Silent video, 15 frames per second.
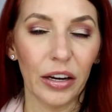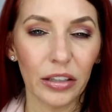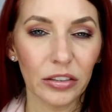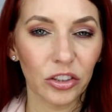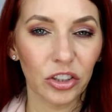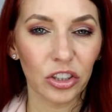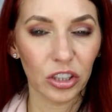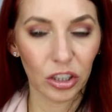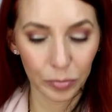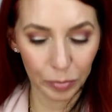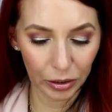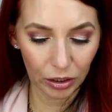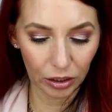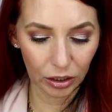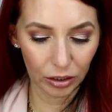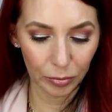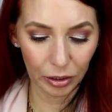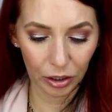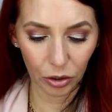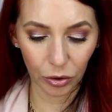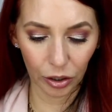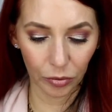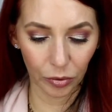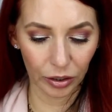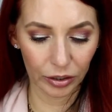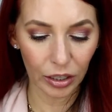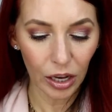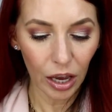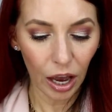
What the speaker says: That's just going to be a quick one.